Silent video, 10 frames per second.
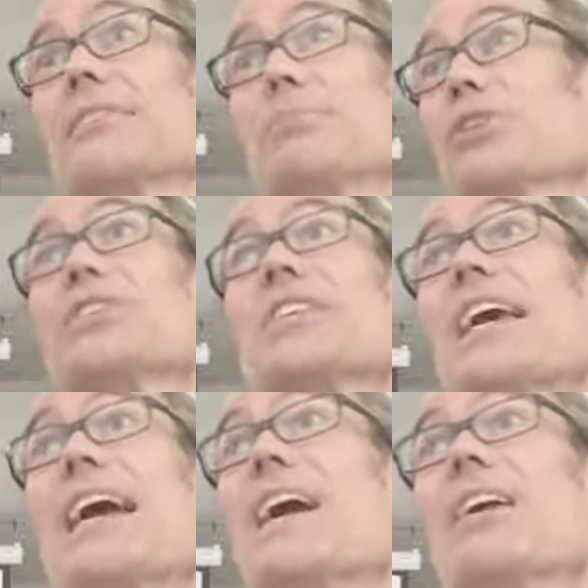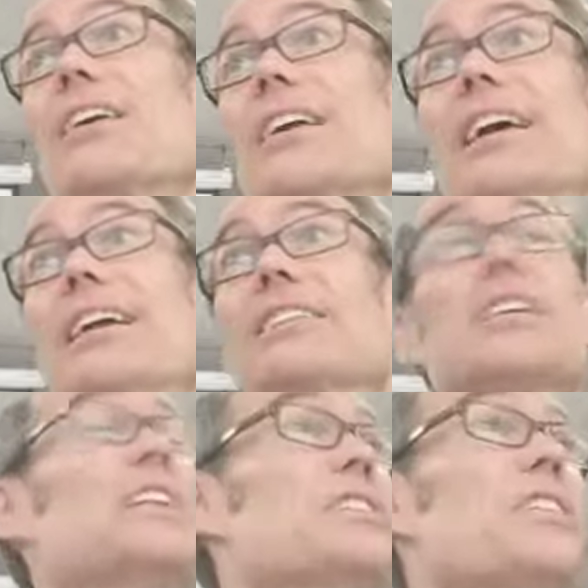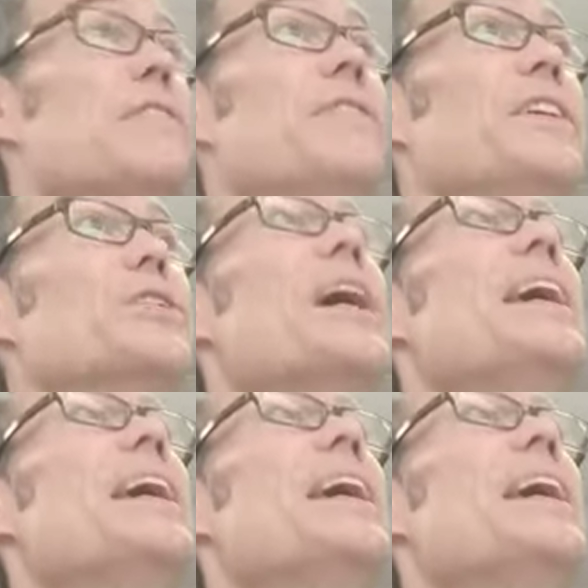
birds of the air and lilies of the field